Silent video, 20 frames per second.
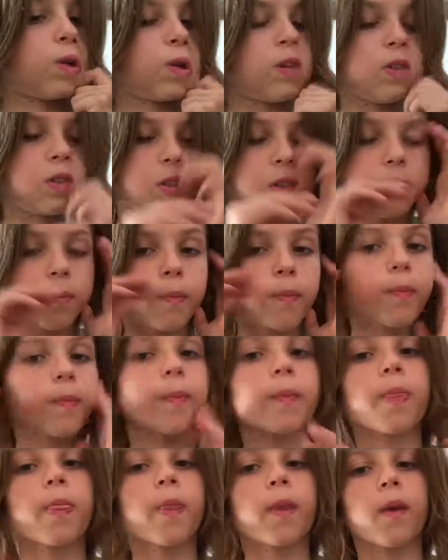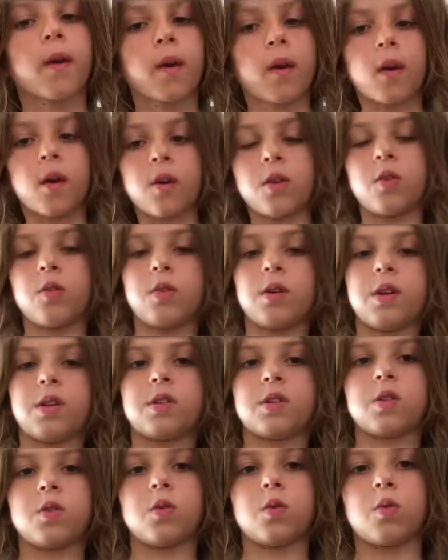is you
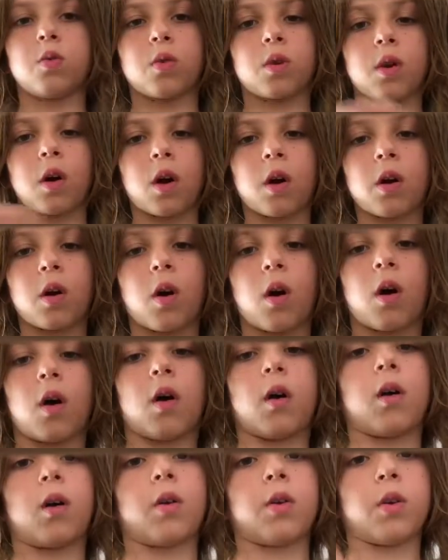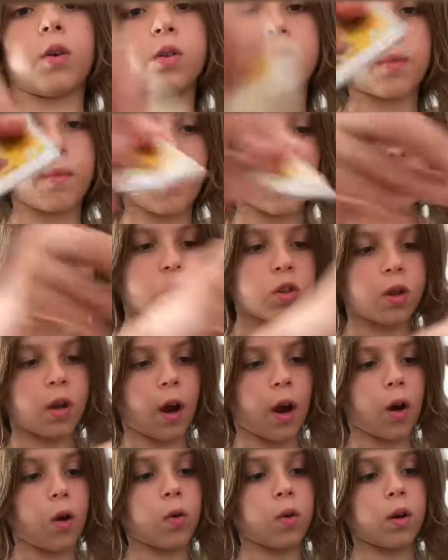need to cut uh you need to measure it
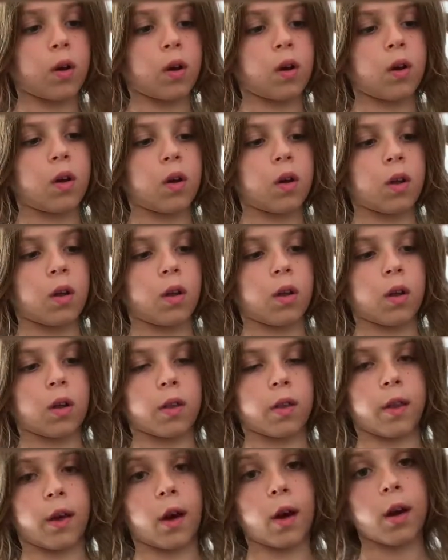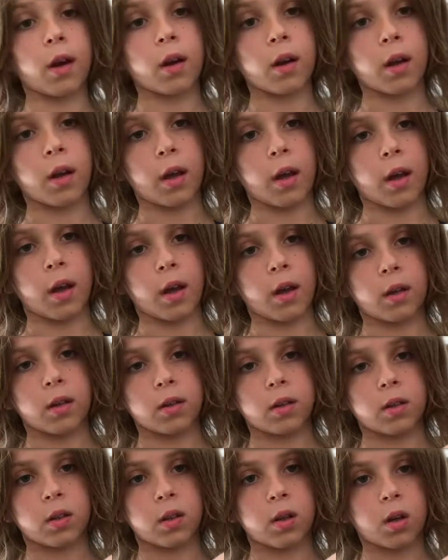out like that
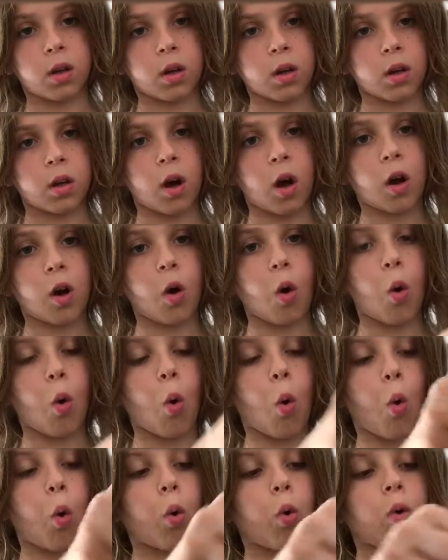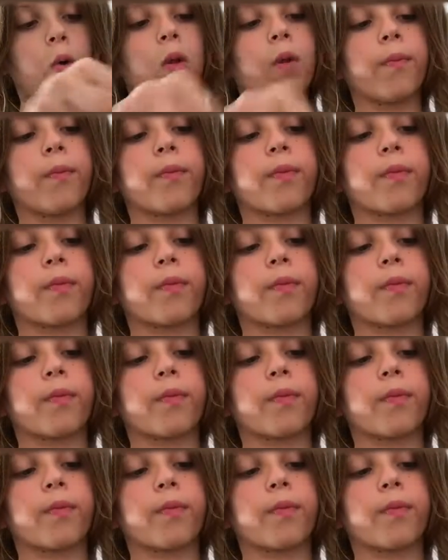and cut a hole